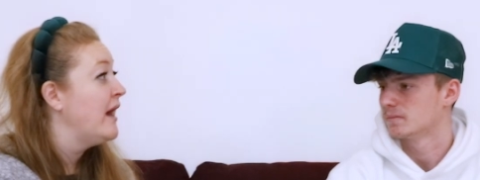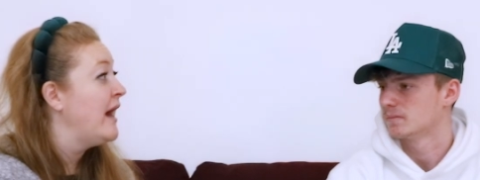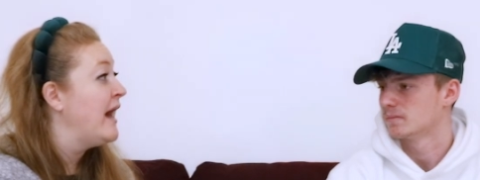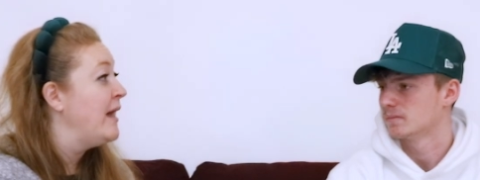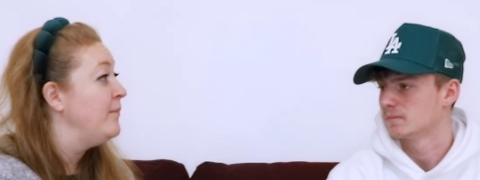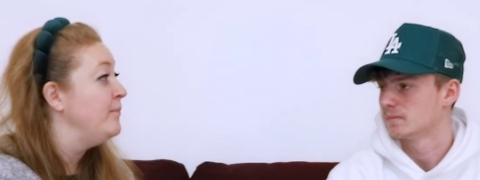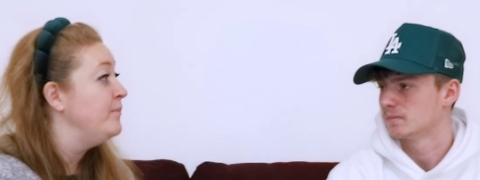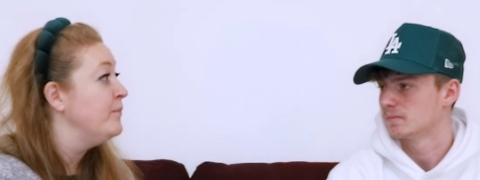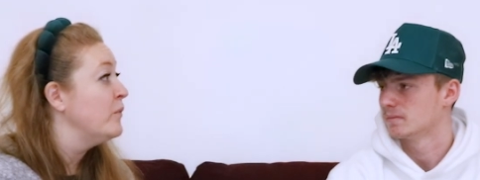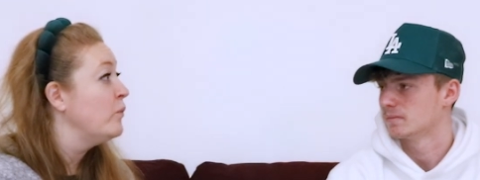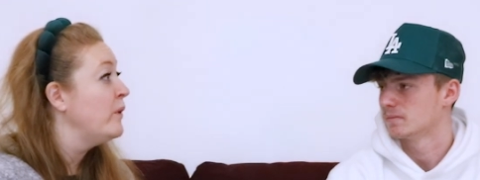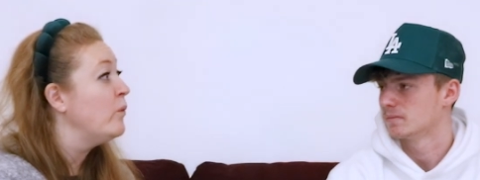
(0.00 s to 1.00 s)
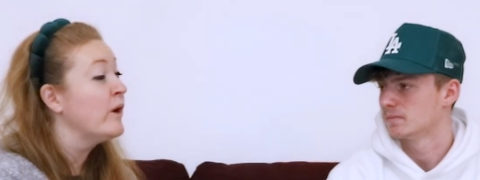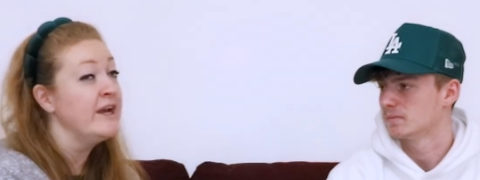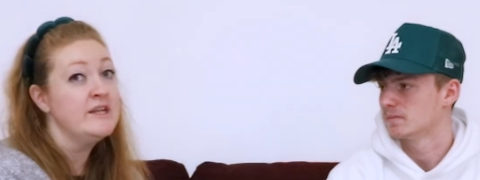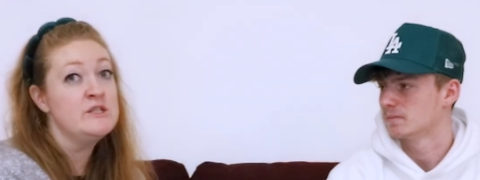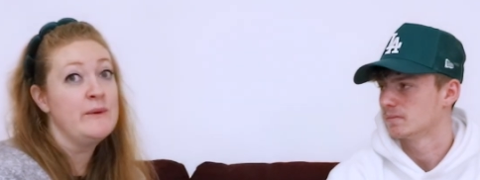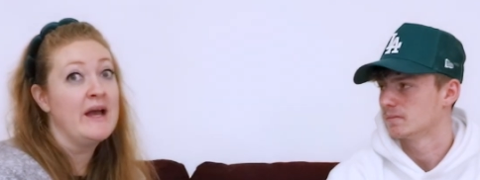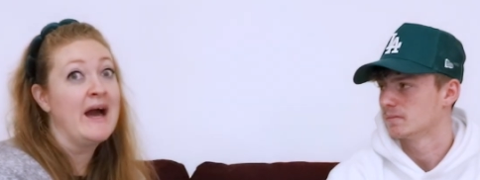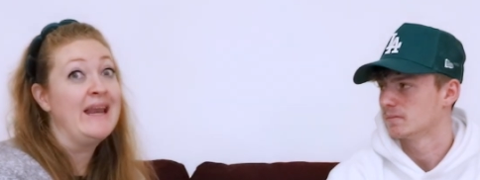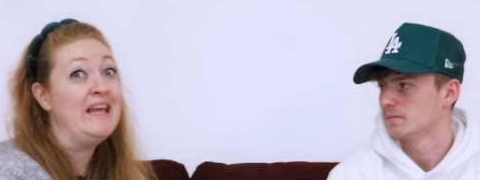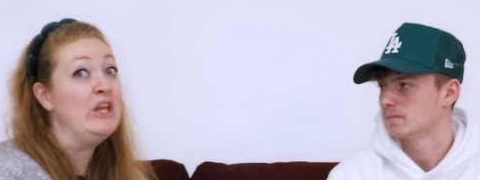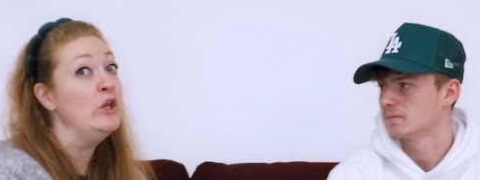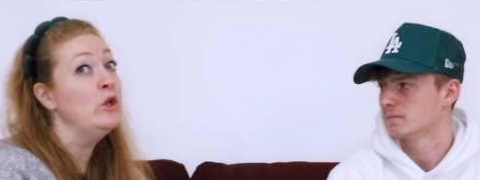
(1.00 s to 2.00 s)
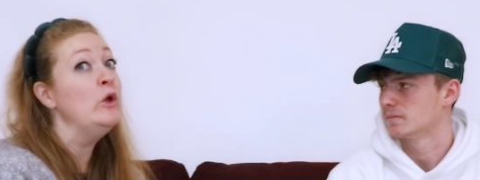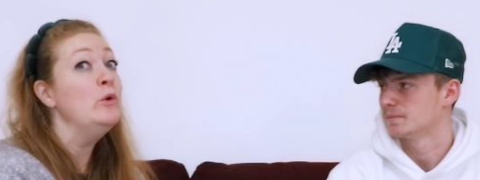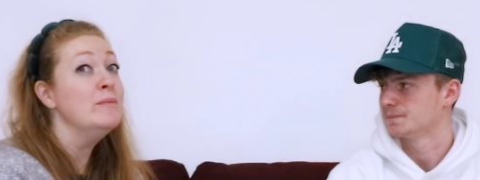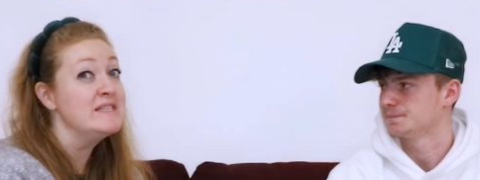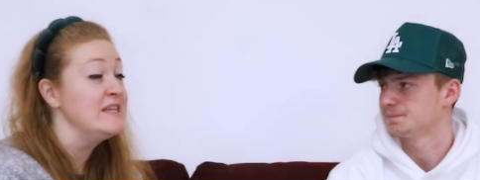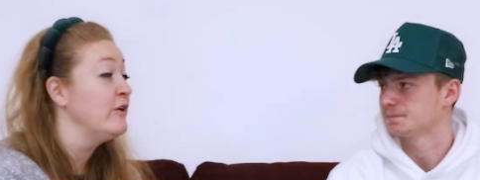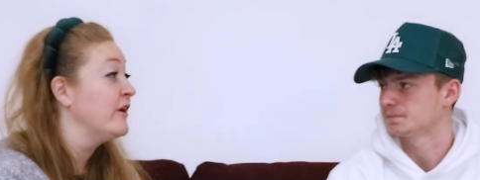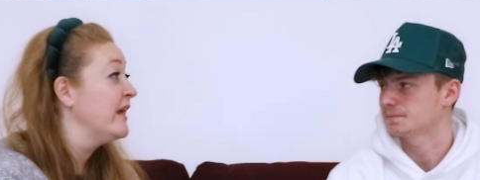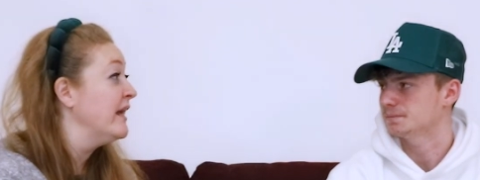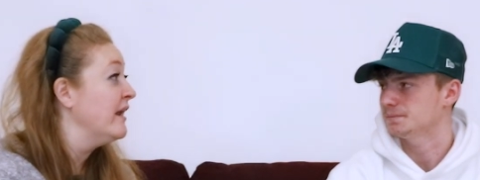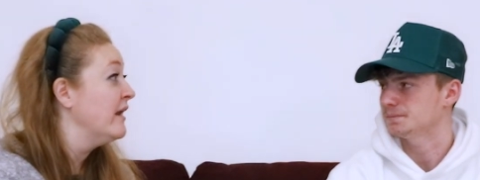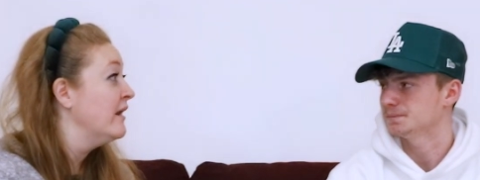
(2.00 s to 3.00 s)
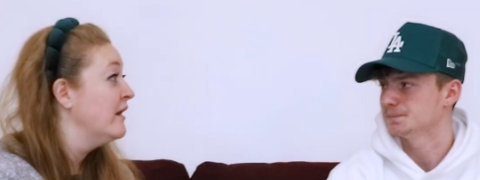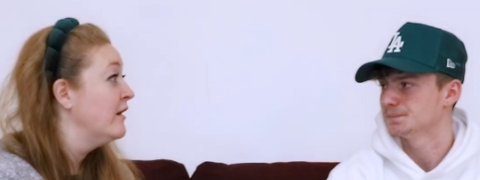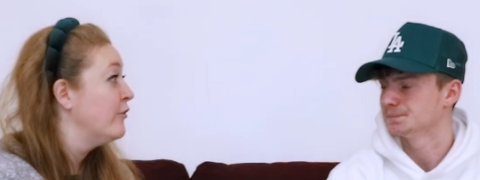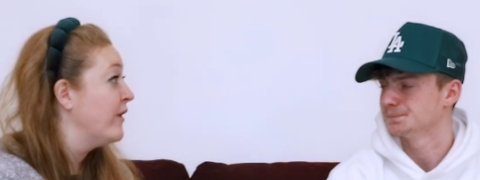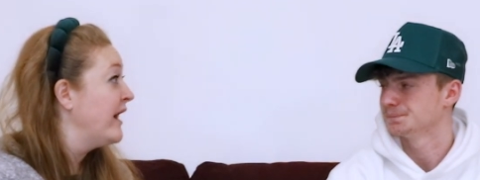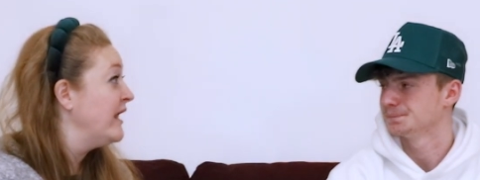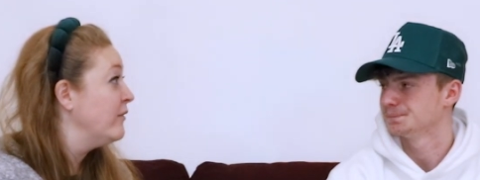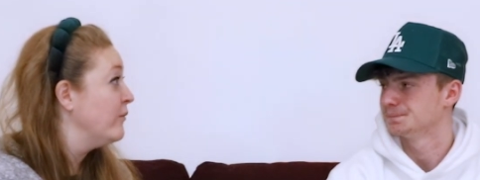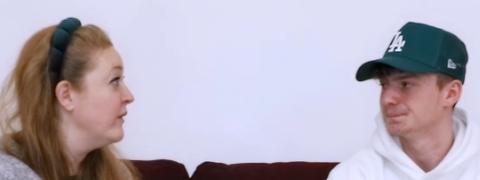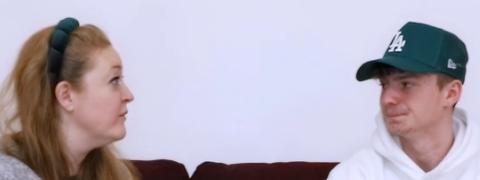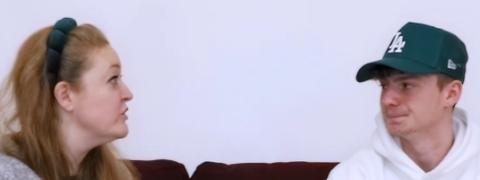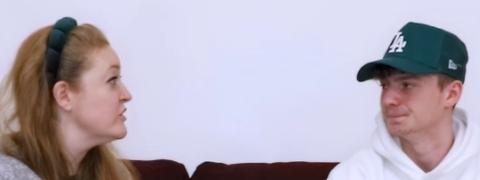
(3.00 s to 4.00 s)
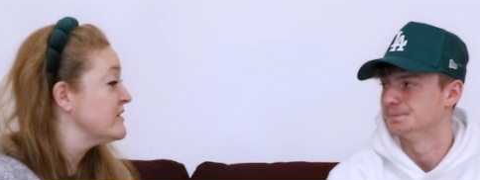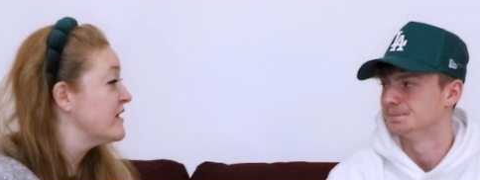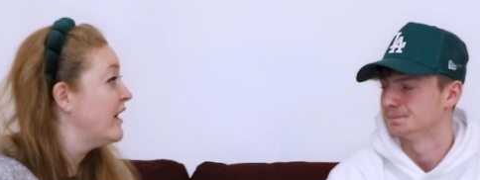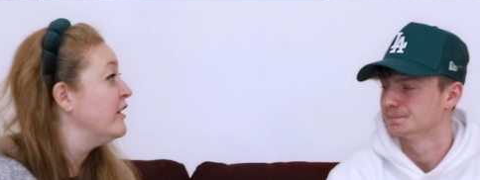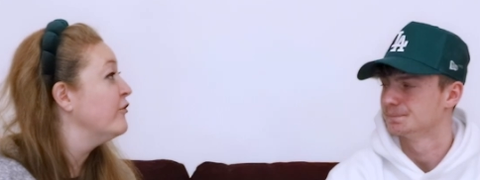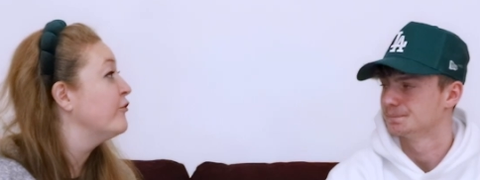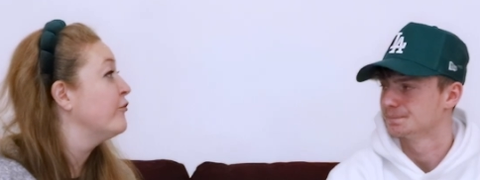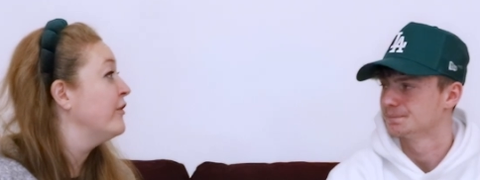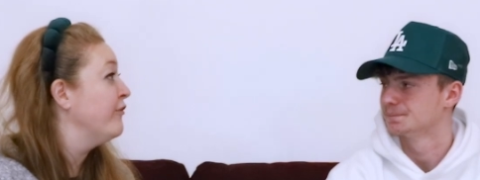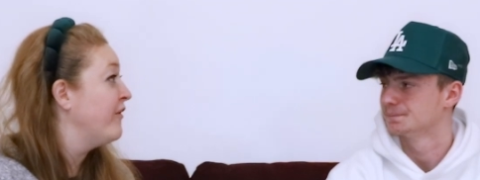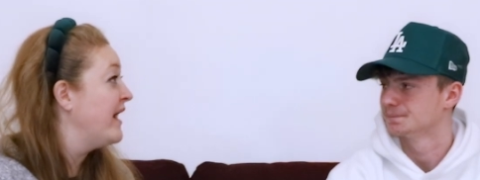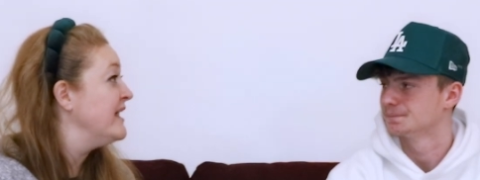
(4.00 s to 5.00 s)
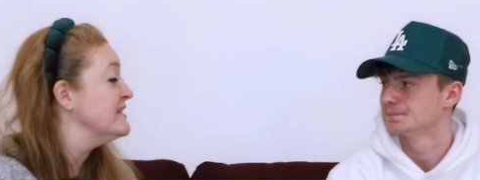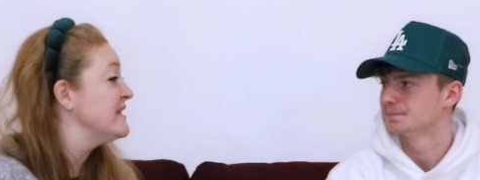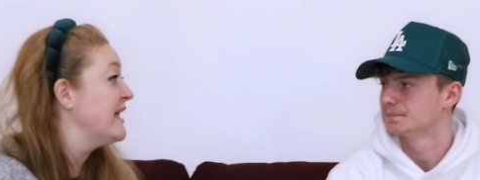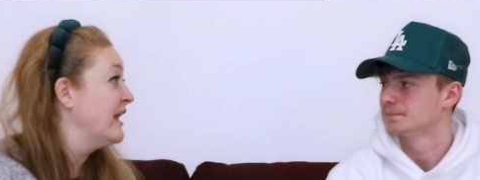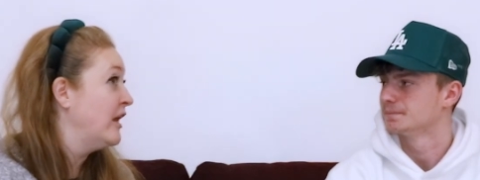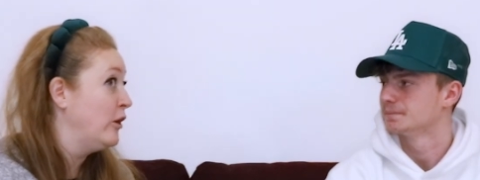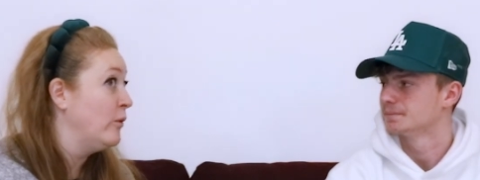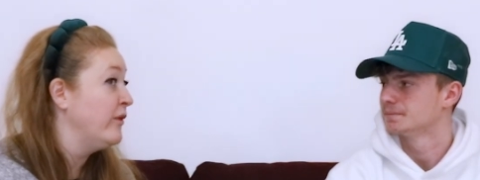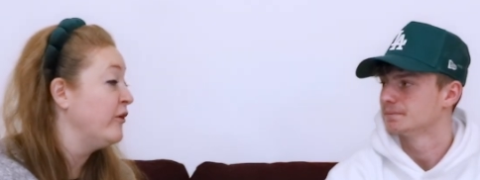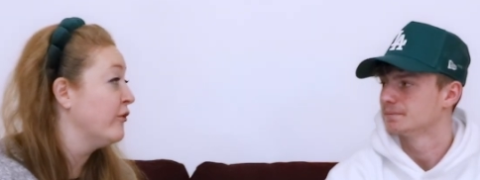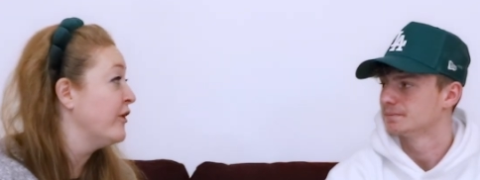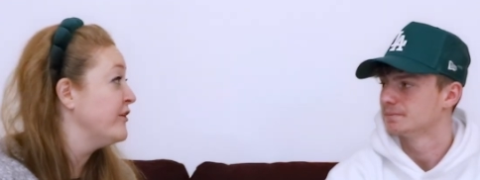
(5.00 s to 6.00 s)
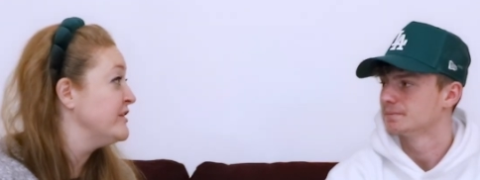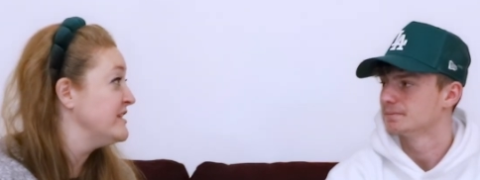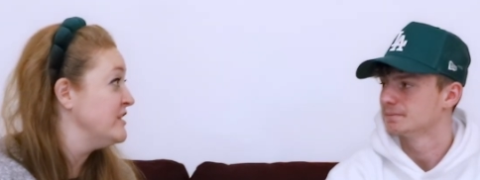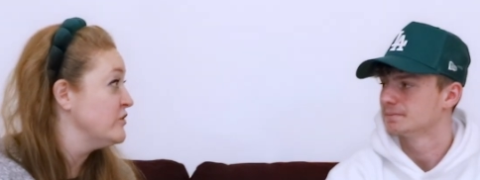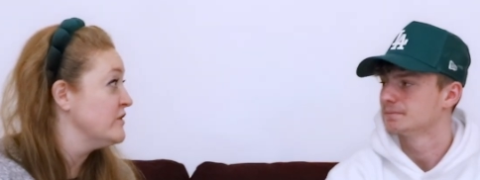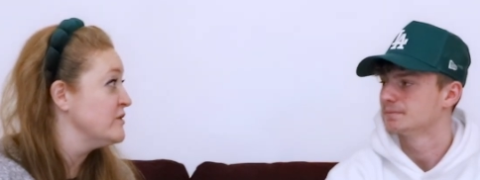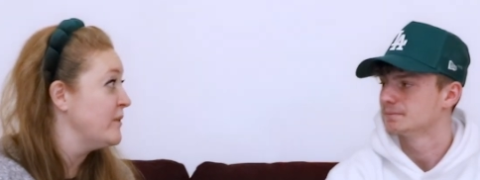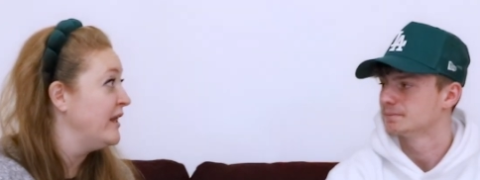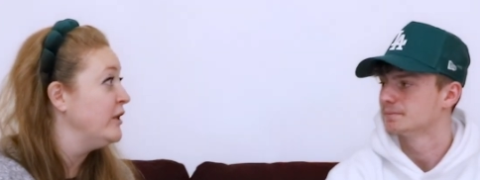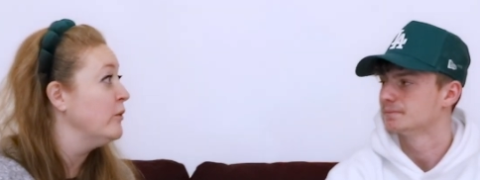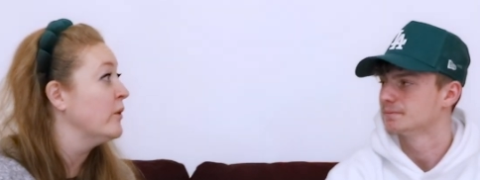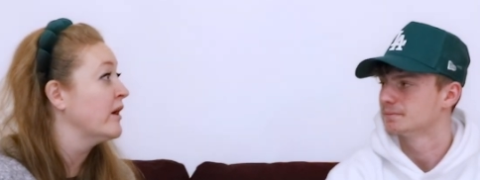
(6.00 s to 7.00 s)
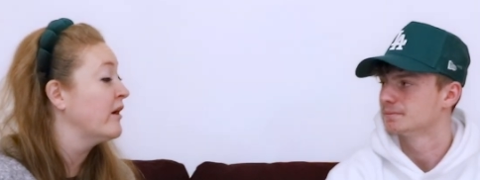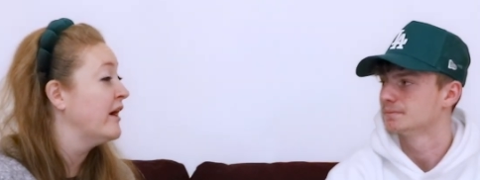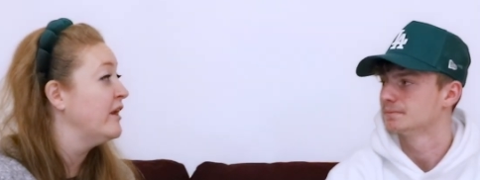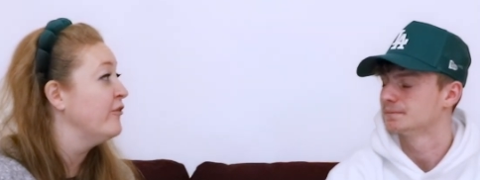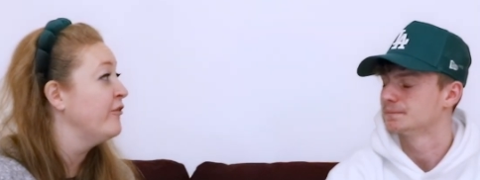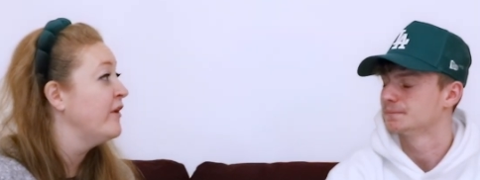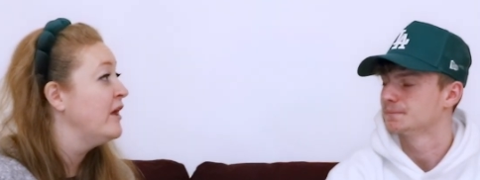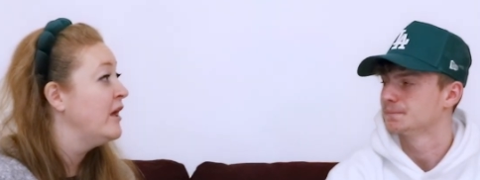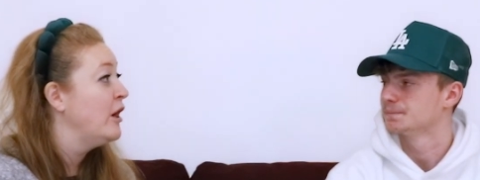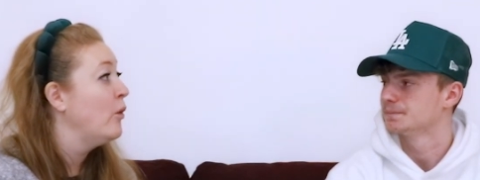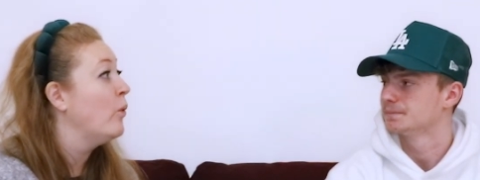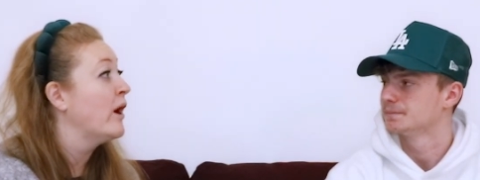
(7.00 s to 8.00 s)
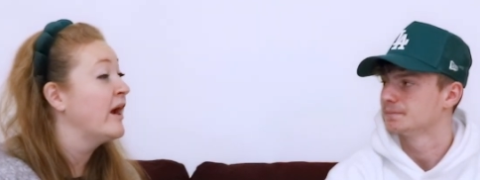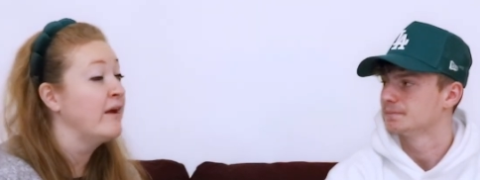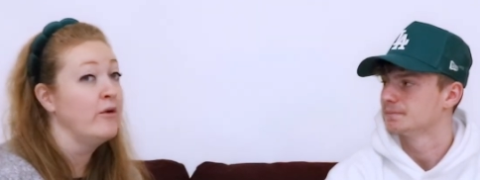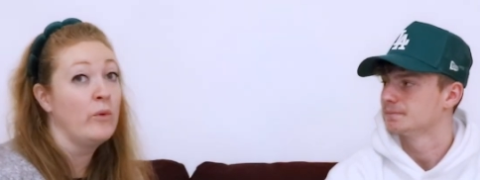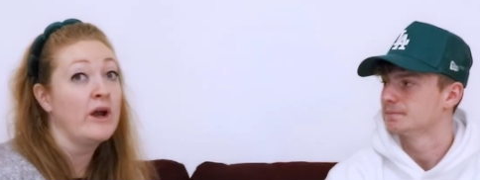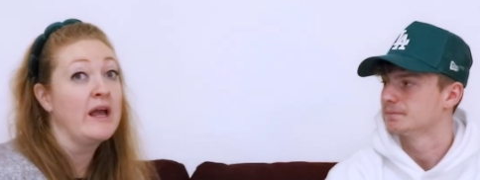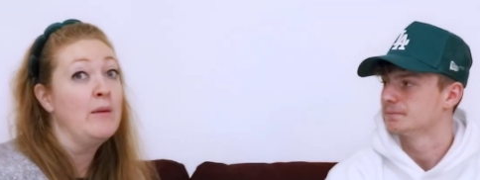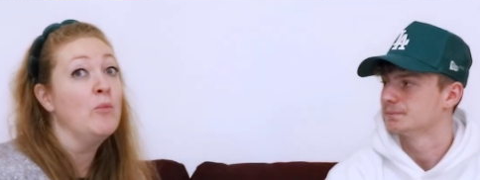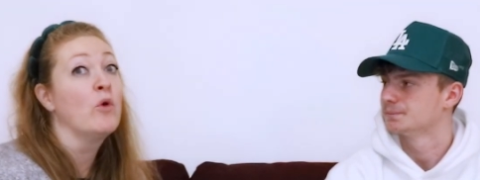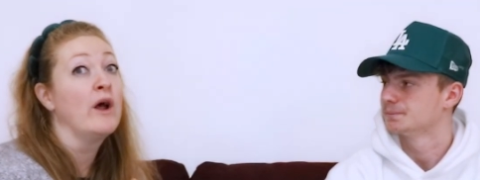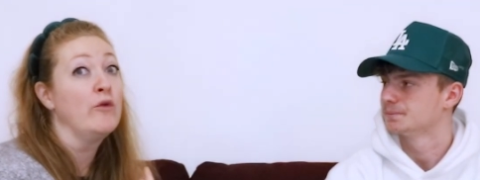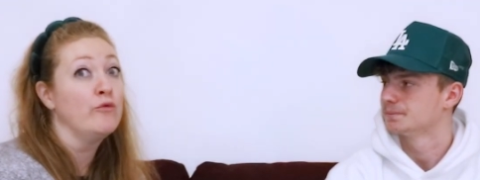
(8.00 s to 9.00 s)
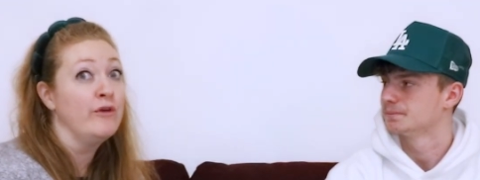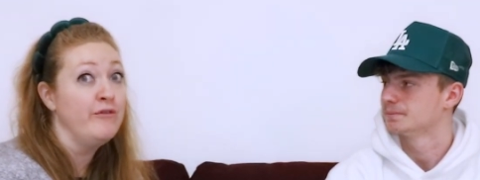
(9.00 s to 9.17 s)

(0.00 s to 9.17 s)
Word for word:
Speaker 1: um, we weren't doing any new material, right? We were just mm. kind of revising. And I know with your other teacher as well, you were kind of work, working more on